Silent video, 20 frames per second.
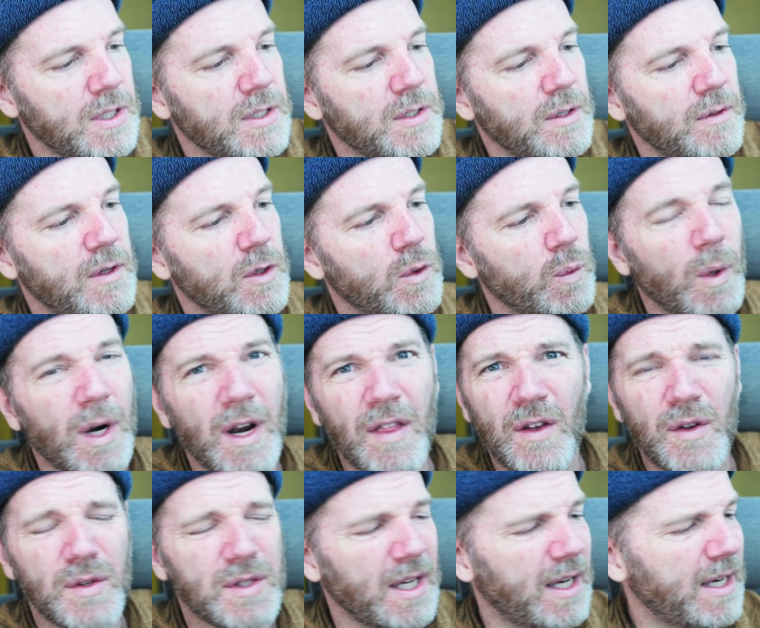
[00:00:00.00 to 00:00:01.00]
So there's one of
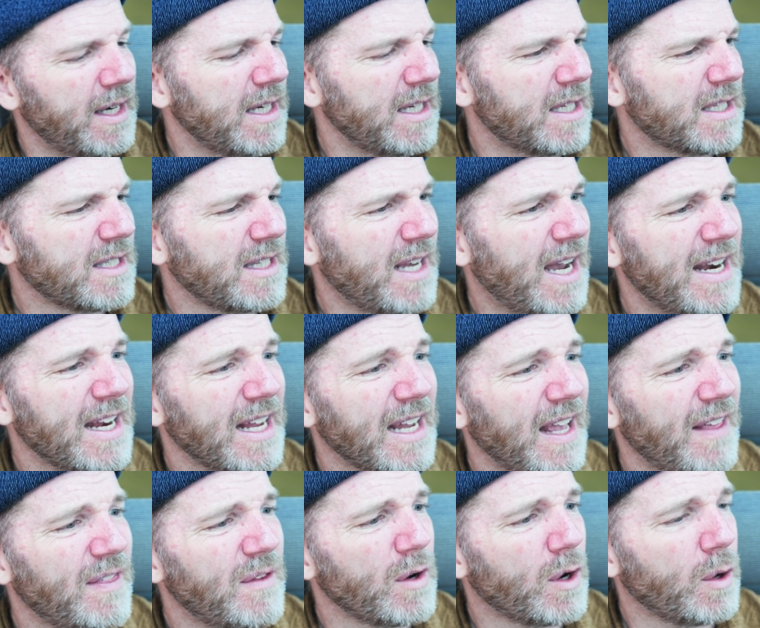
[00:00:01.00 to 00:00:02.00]
those on each side.
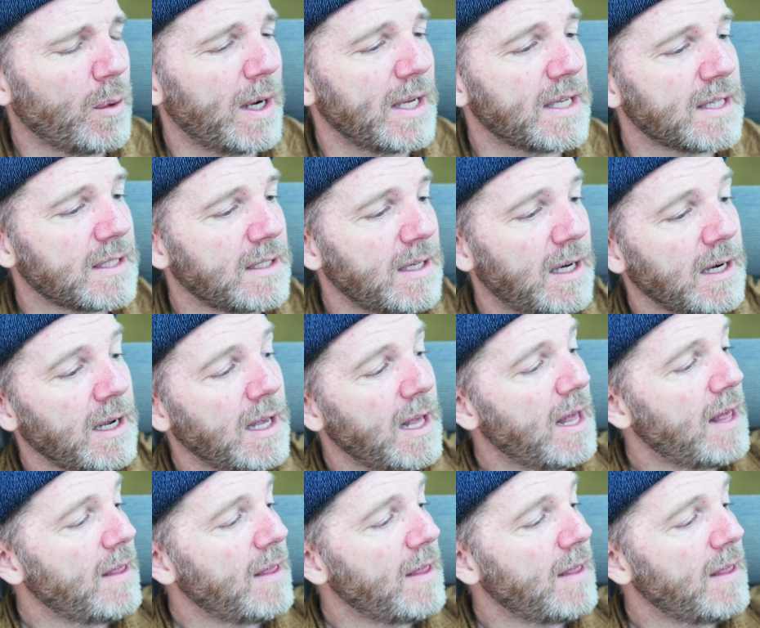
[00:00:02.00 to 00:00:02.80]
Again, they're quite snug.